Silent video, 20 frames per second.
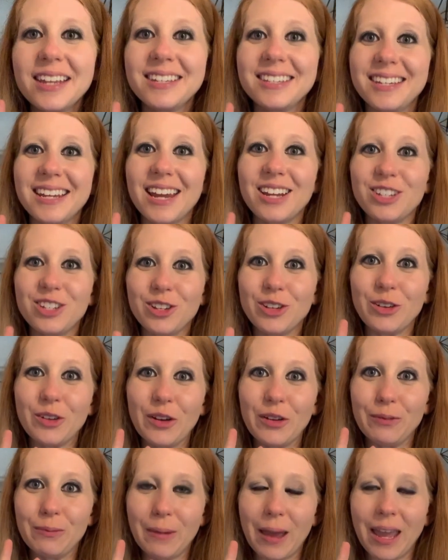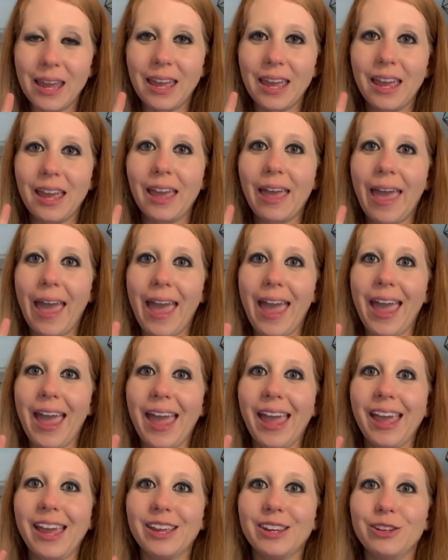Day 2 of making
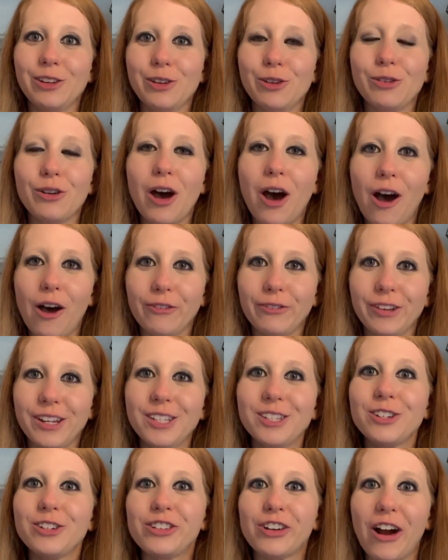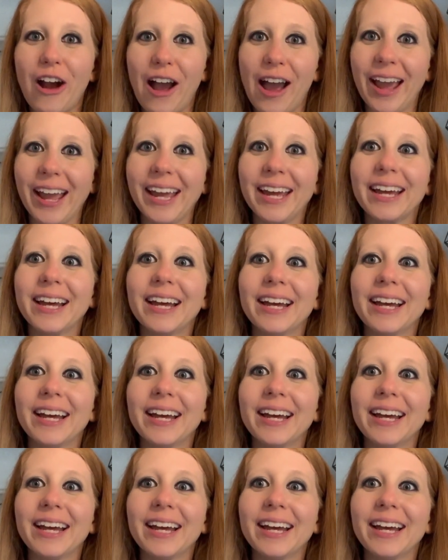a new coffee to try.